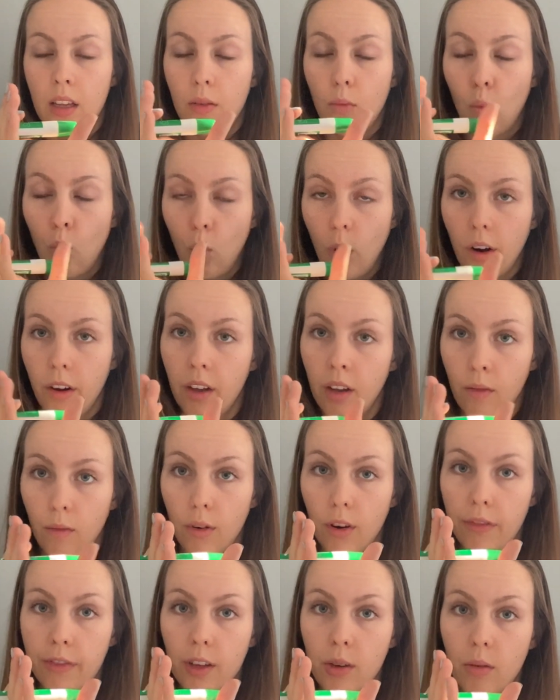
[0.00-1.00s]
working for a
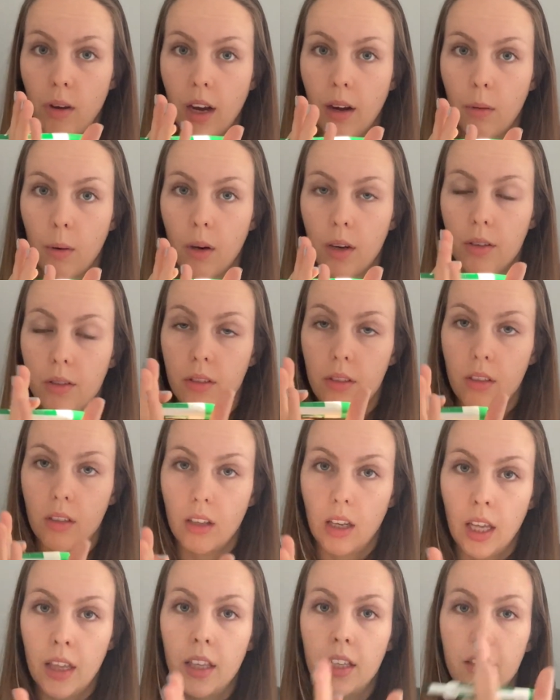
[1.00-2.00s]
few hours
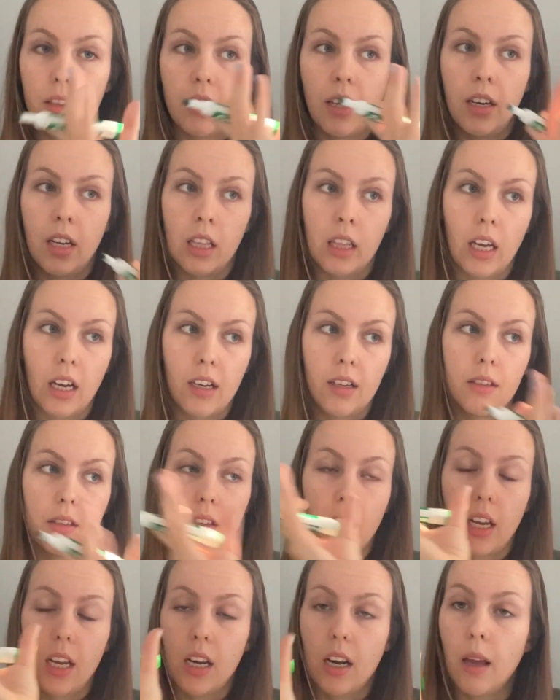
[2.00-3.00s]
and then setting that
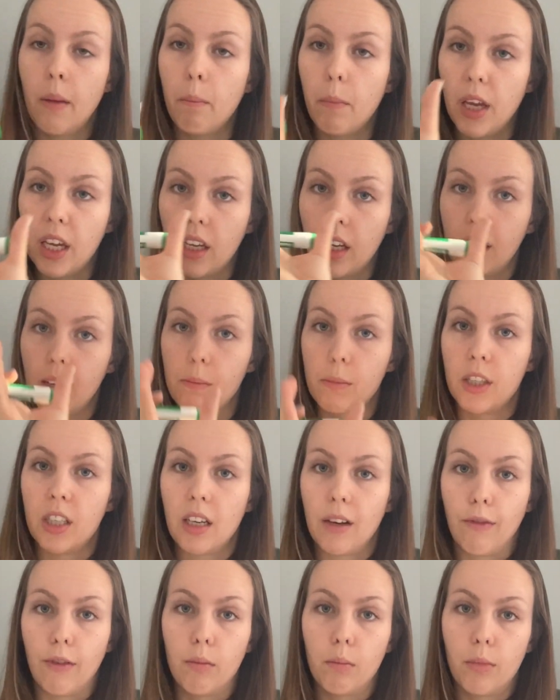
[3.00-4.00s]
aside and picking up a
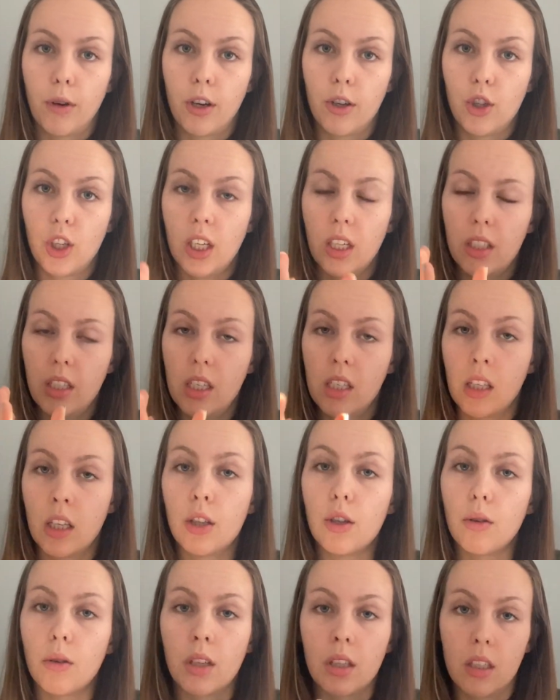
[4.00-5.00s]
different project and then
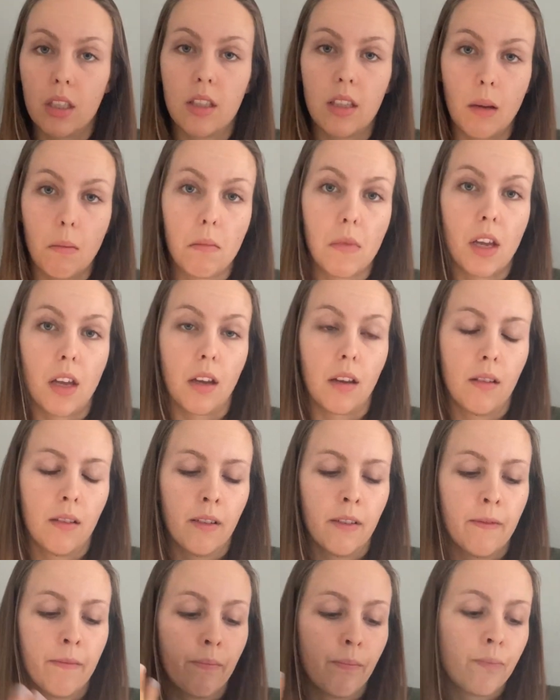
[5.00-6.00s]
doing the same thing.
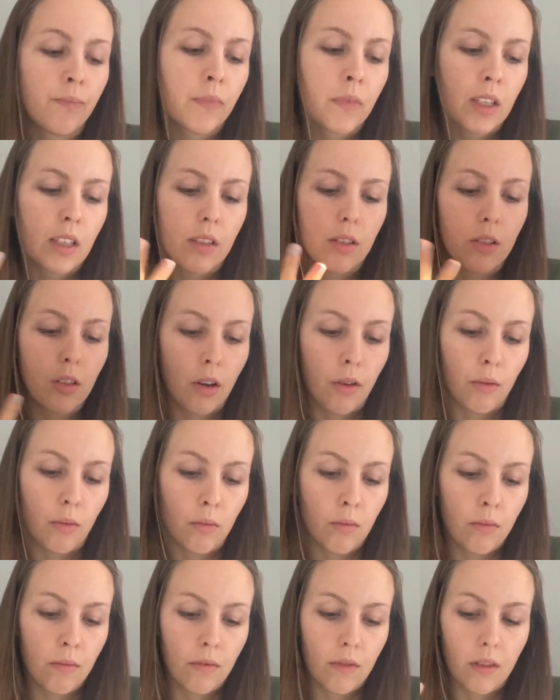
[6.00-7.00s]
So
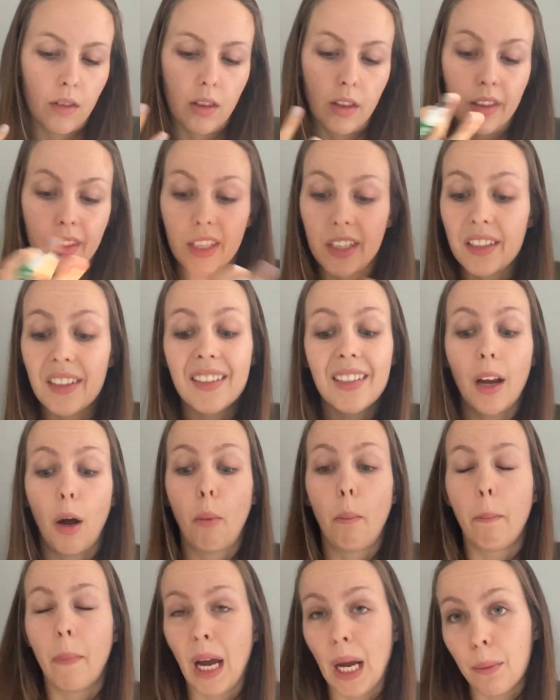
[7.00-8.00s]
this is how
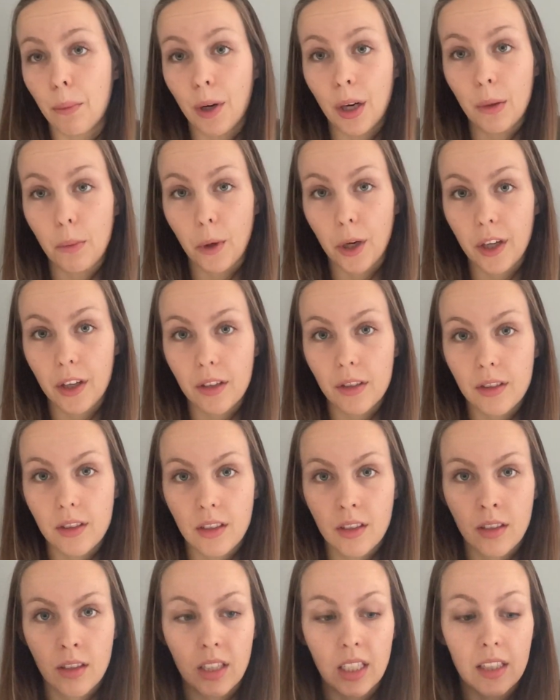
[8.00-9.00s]
my brain works.
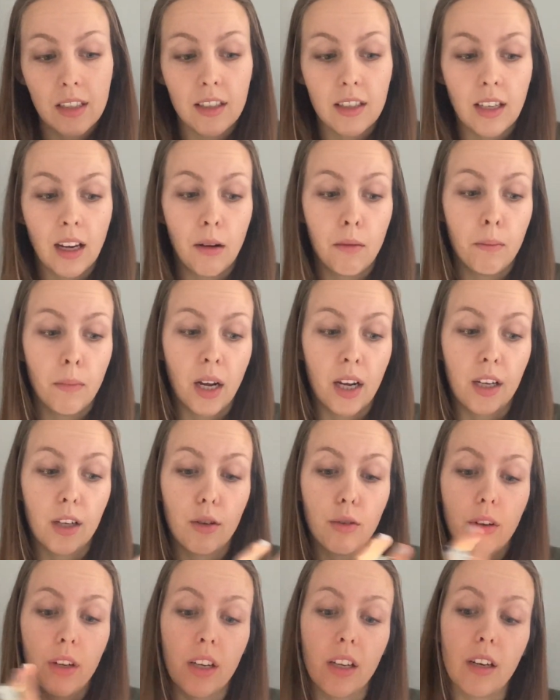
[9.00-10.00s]
This is how my
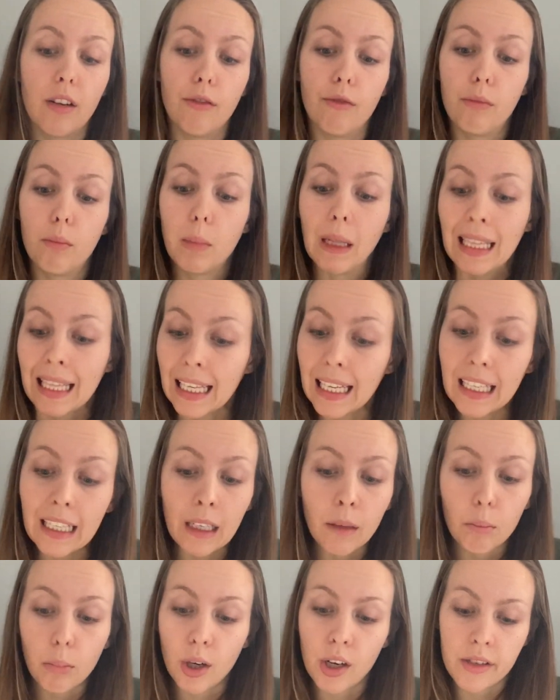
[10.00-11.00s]
creative planning
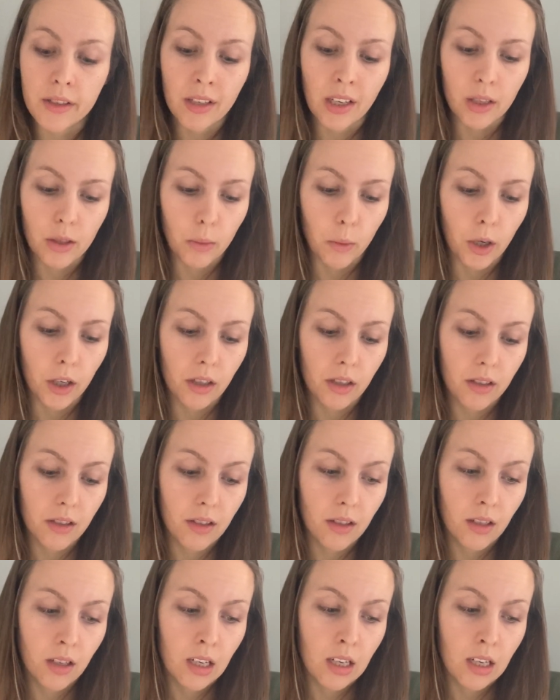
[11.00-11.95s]
process works.